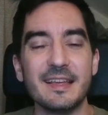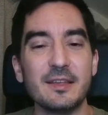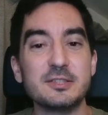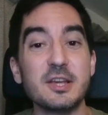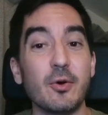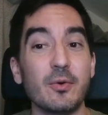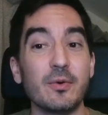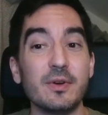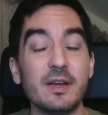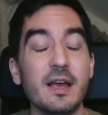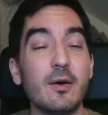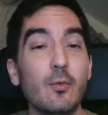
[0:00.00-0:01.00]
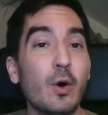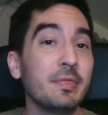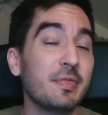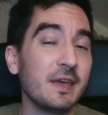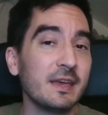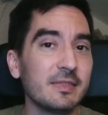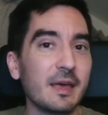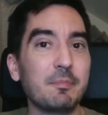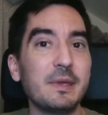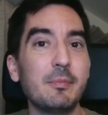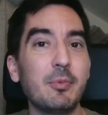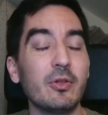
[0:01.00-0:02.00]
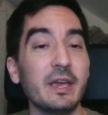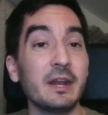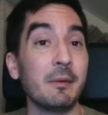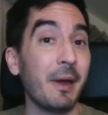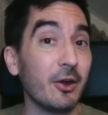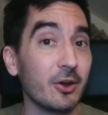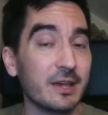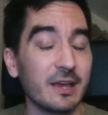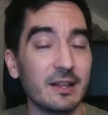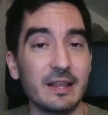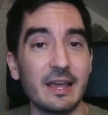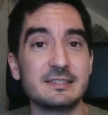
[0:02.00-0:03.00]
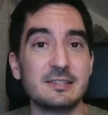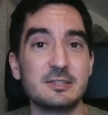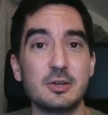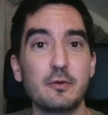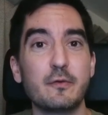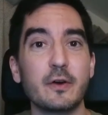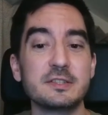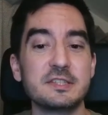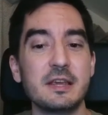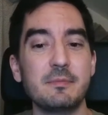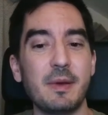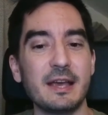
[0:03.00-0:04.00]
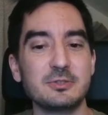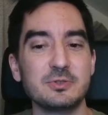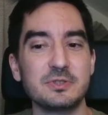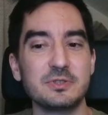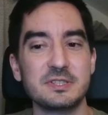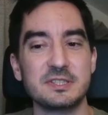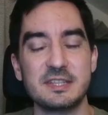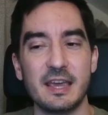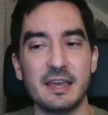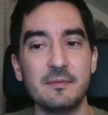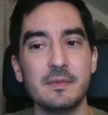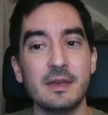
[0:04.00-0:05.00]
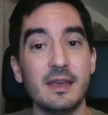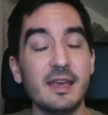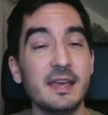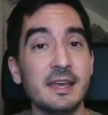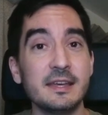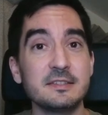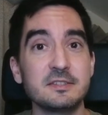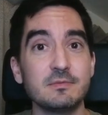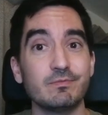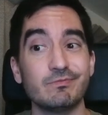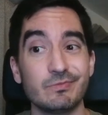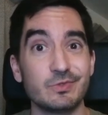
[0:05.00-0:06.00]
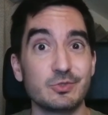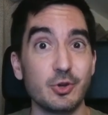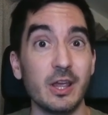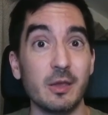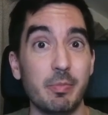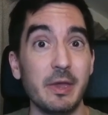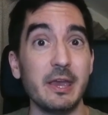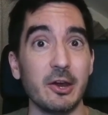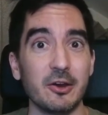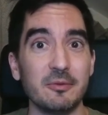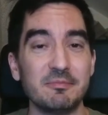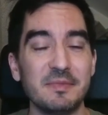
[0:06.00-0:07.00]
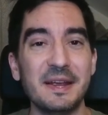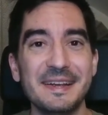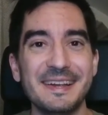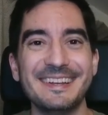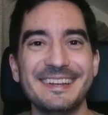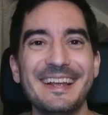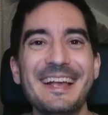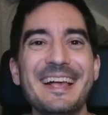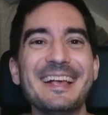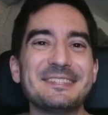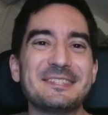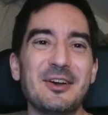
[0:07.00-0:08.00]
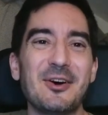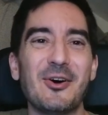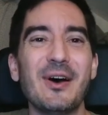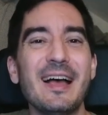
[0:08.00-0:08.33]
So one thing that people in America like to do for St. Patrick's Day is drink beer. So